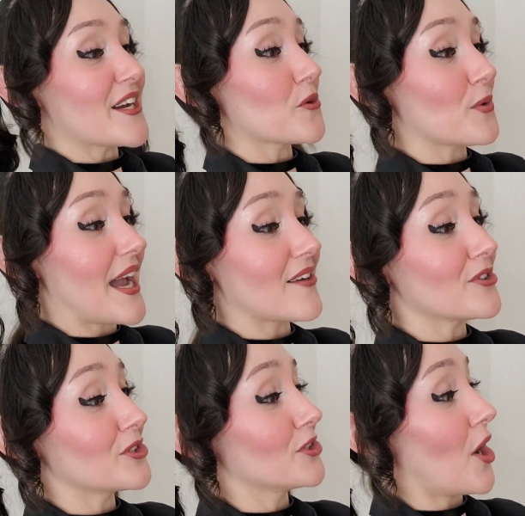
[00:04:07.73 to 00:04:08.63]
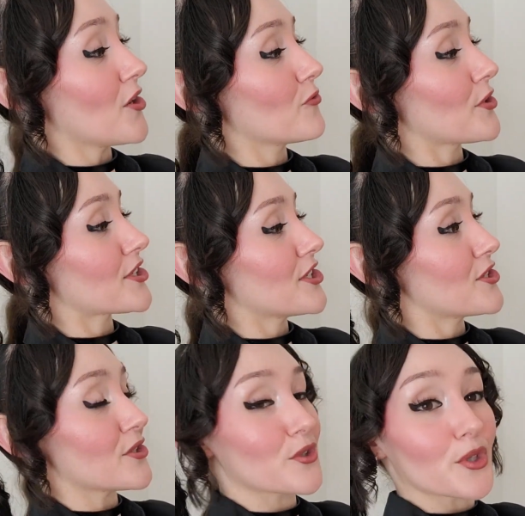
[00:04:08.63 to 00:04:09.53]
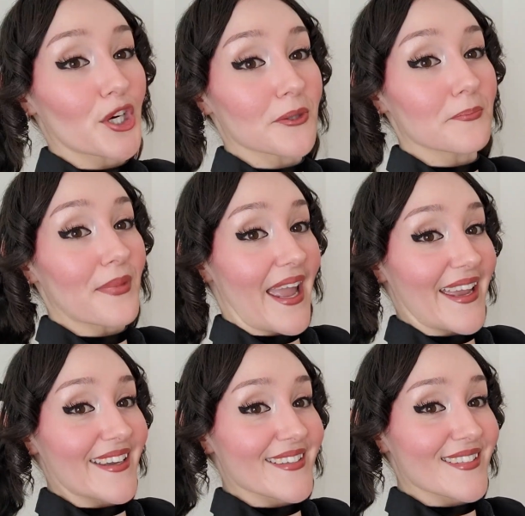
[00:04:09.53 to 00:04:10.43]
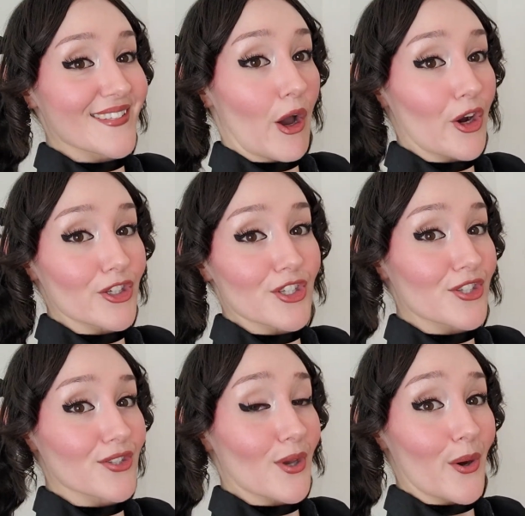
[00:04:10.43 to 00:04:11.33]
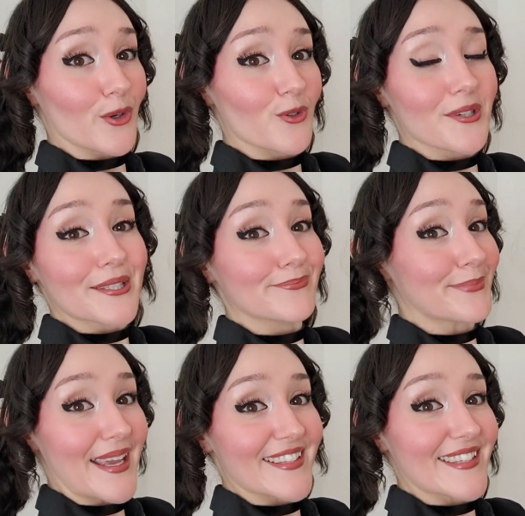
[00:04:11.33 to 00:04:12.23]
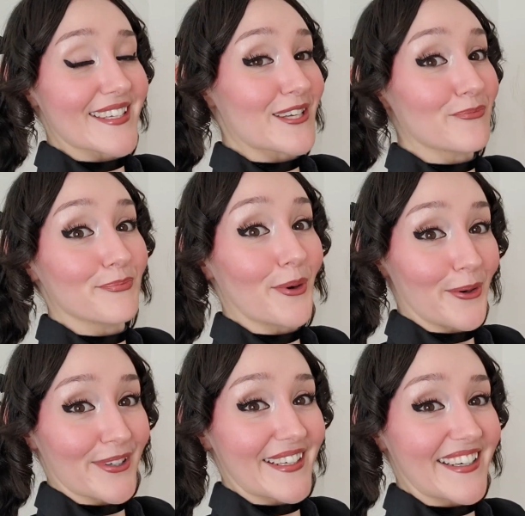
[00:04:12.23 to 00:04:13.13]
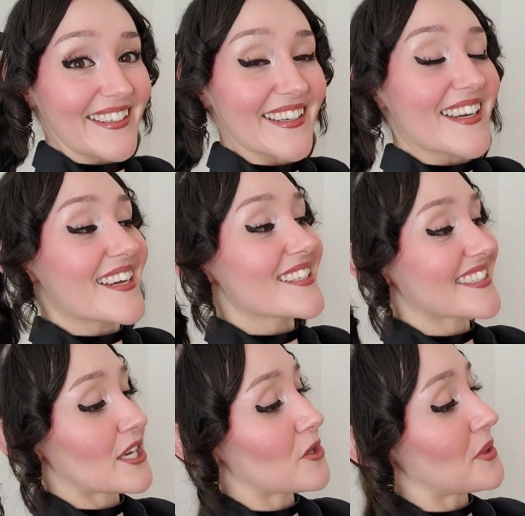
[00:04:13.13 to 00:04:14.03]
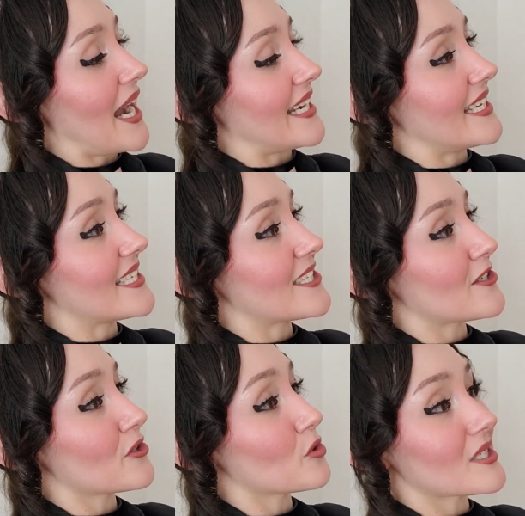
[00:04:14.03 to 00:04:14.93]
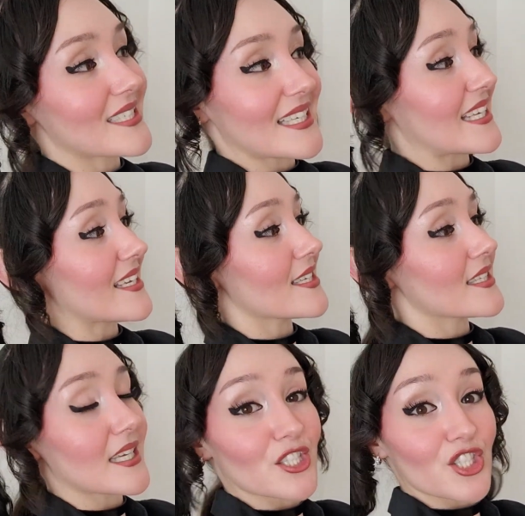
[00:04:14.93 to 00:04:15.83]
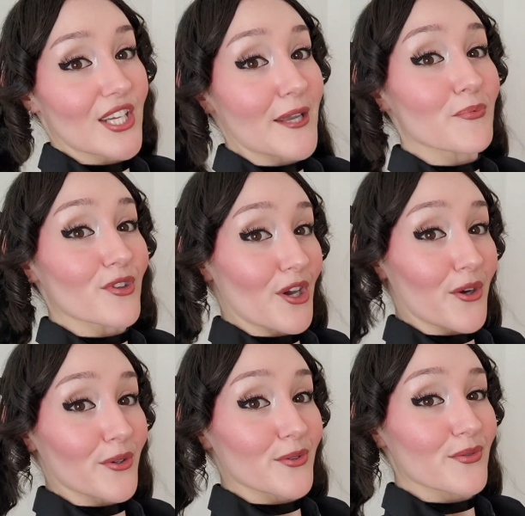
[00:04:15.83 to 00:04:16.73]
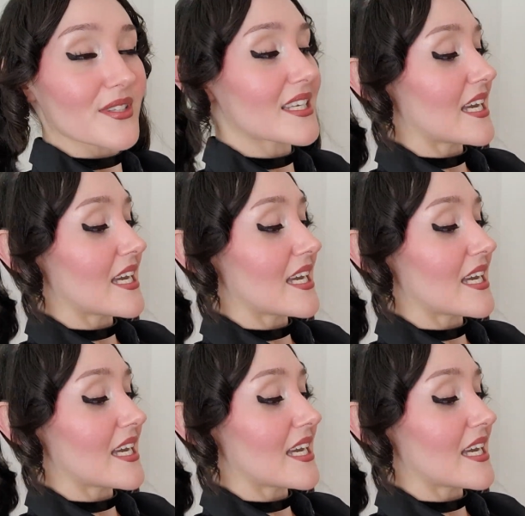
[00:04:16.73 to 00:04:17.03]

We have a lot of work to do. Her bangs are just so basic and boring. So I need to tease and shape those.